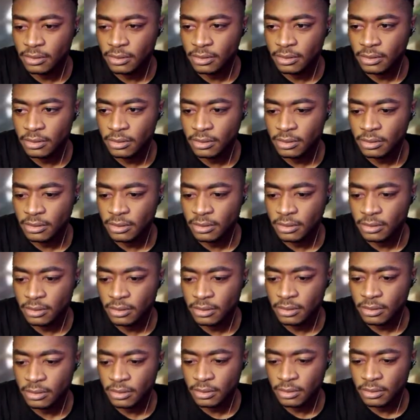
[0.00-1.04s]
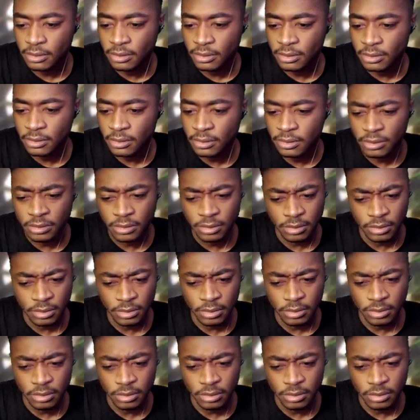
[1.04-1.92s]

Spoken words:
No one is speaking in this clip.